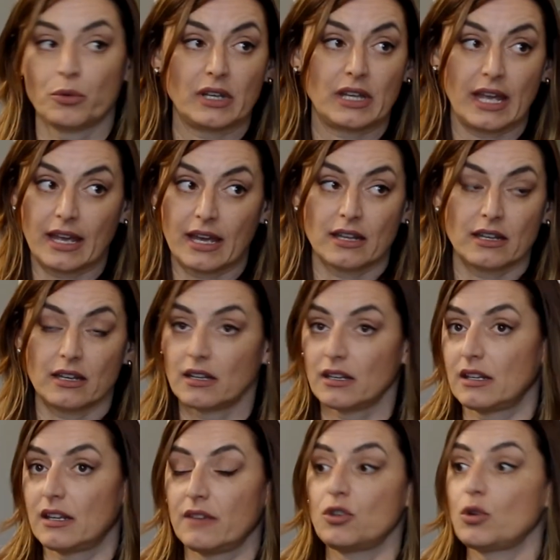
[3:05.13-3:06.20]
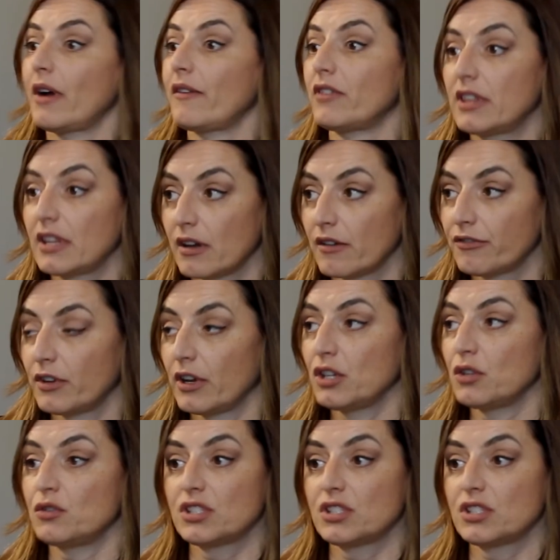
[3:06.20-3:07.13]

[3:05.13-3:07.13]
but we can't give you everything up front.